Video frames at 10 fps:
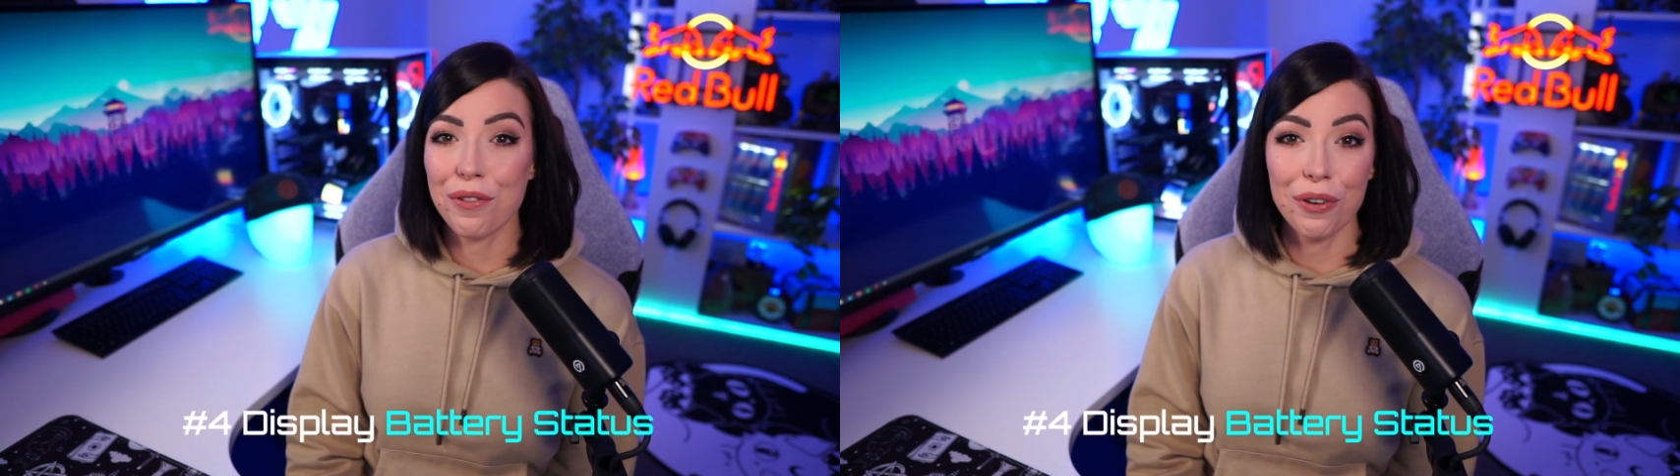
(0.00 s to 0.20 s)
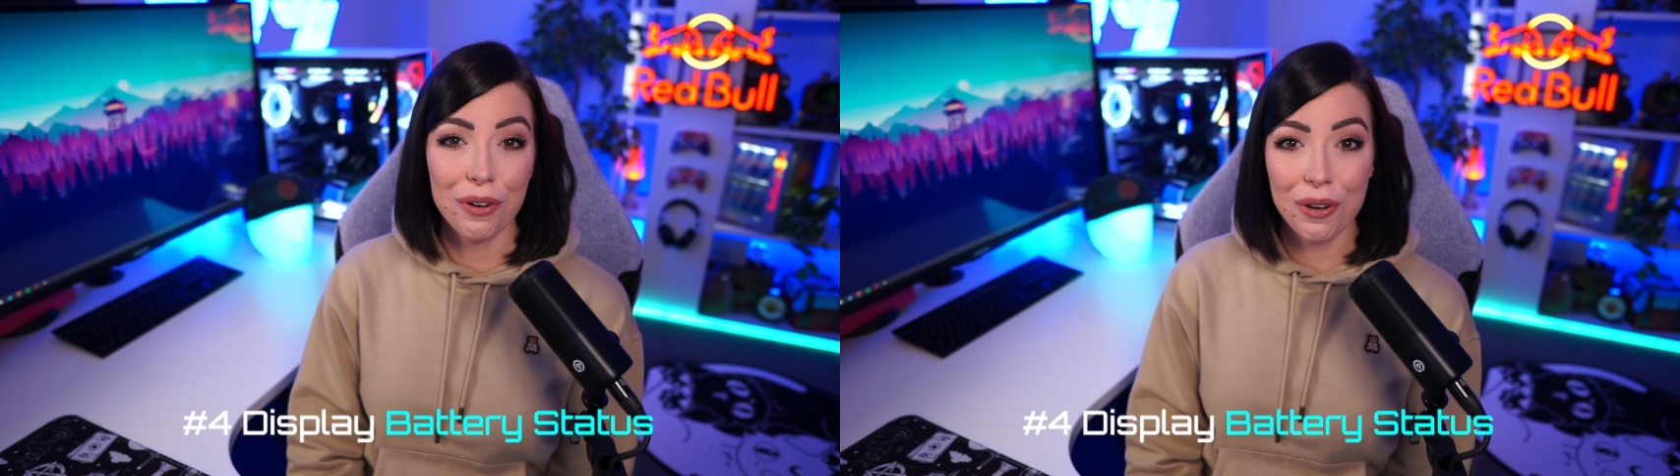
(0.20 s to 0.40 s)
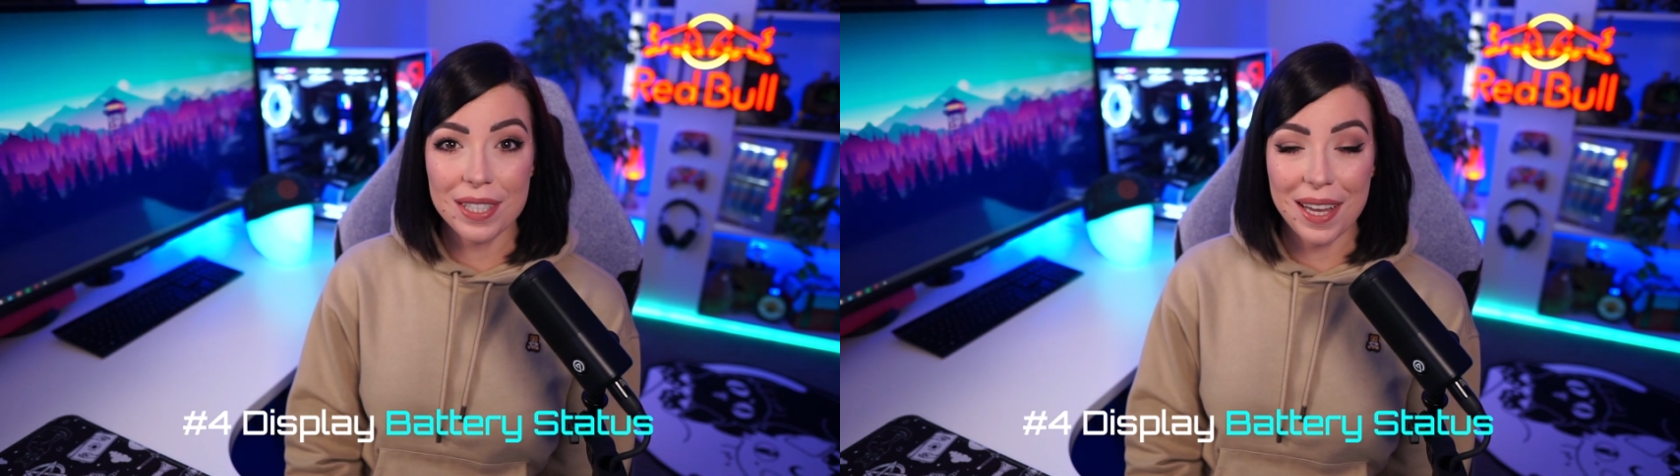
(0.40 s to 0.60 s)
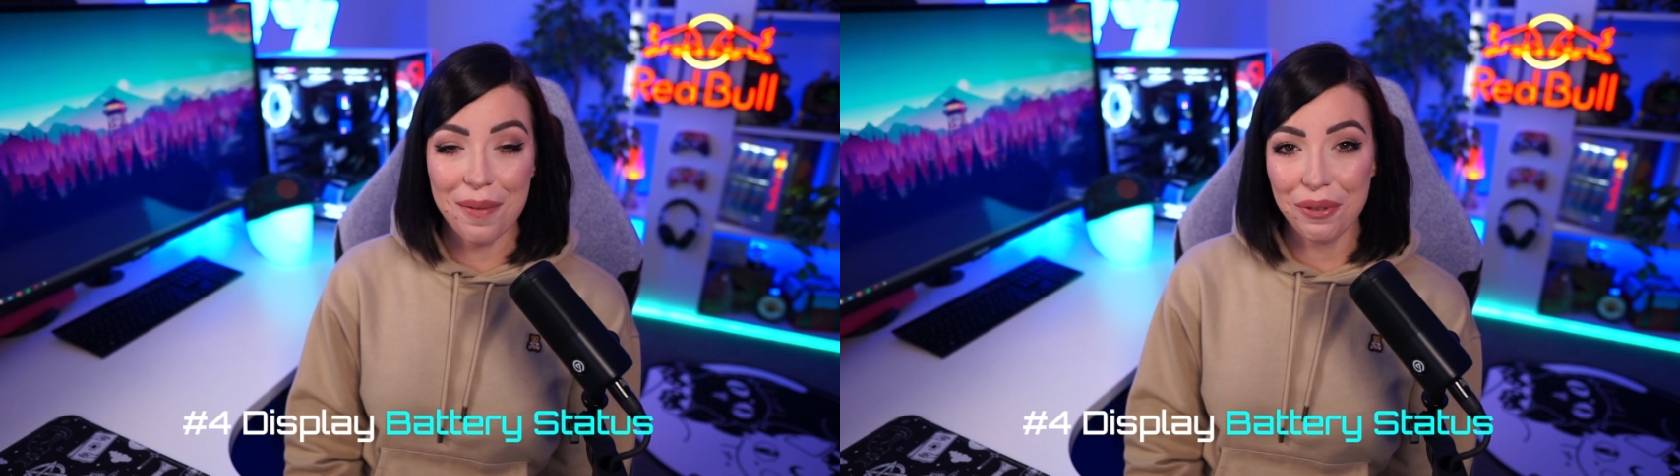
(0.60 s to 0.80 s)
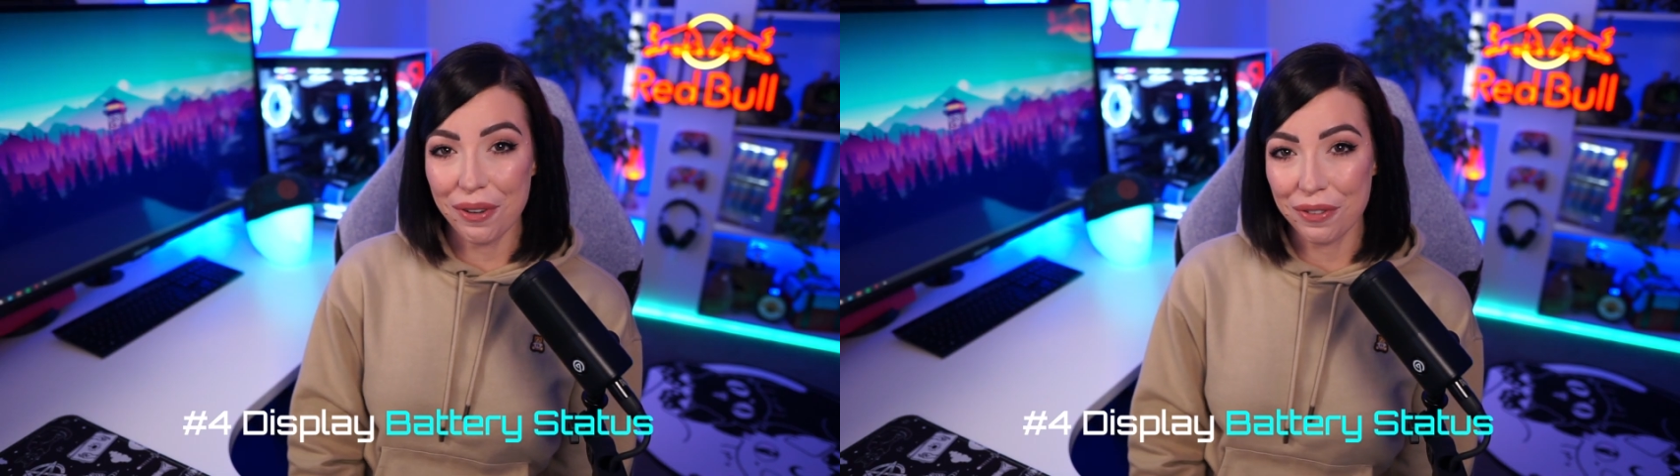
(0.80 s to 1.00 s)
your Corsair
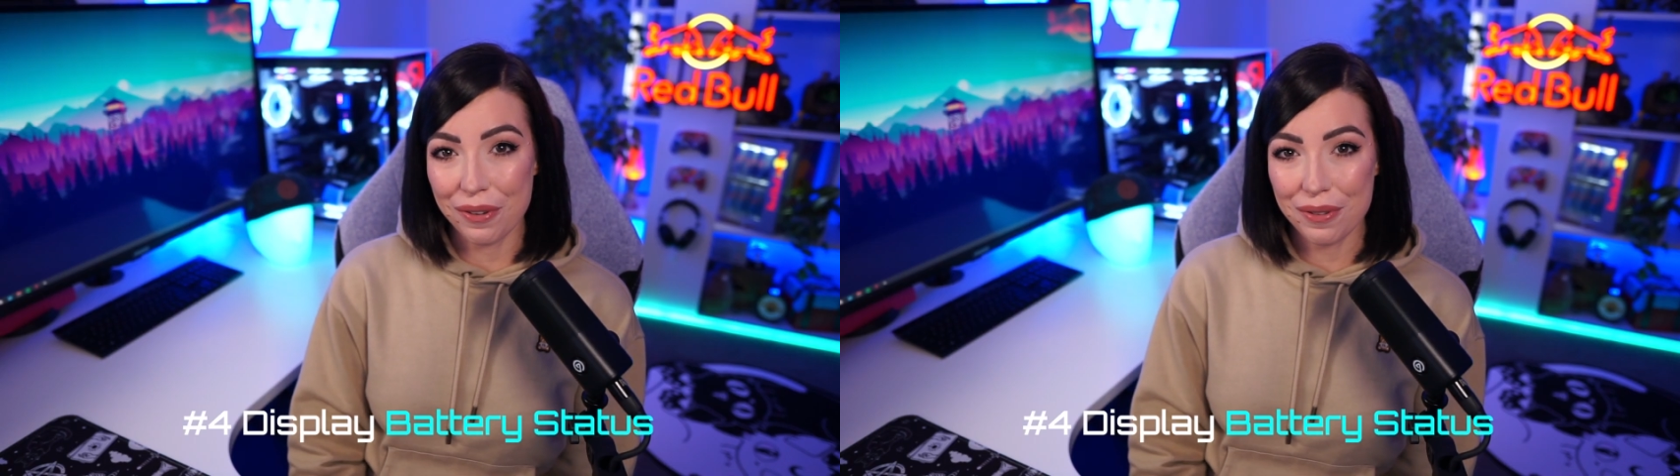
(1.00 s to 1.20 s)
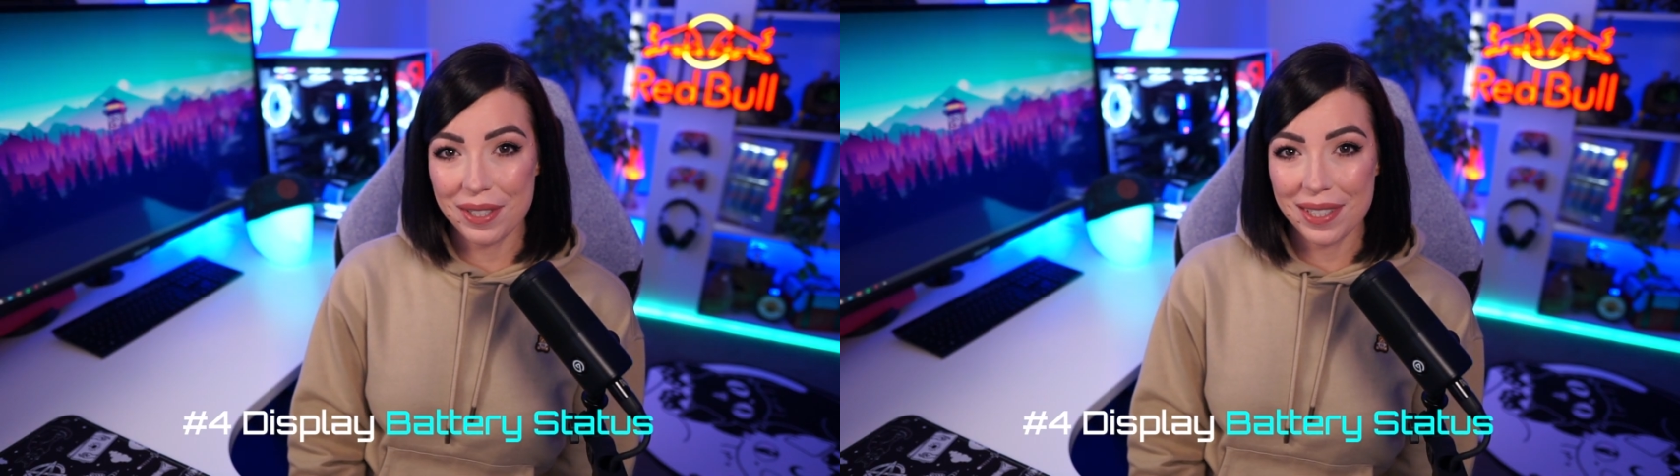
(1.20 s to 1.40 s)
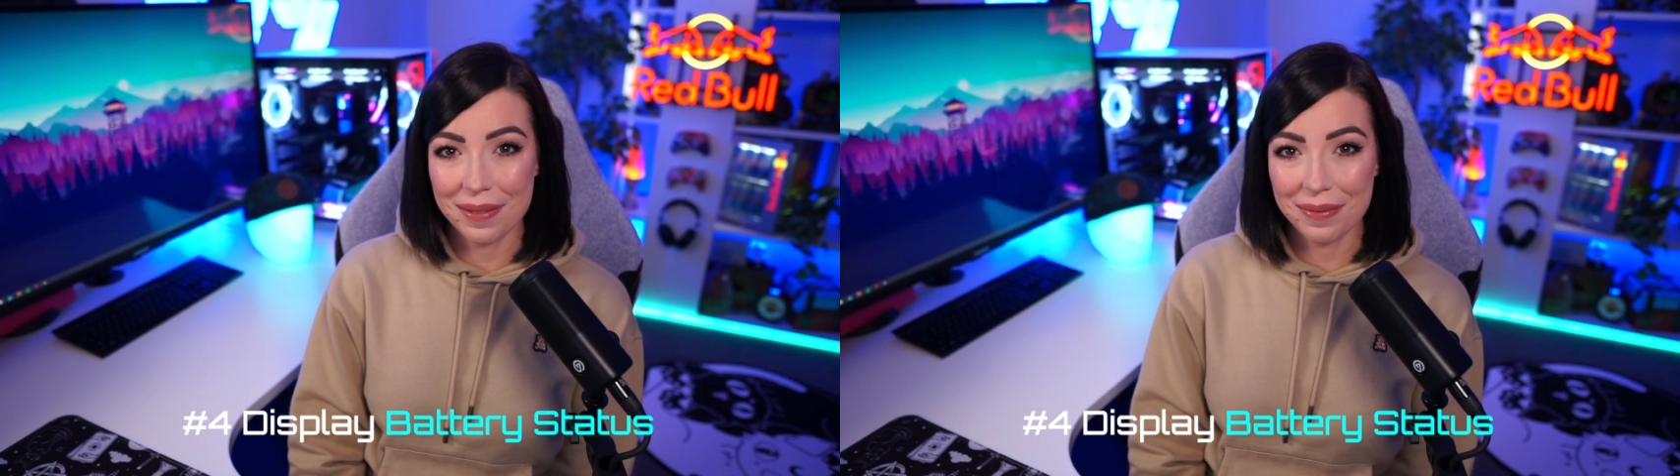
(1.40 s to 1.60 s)
peripherals.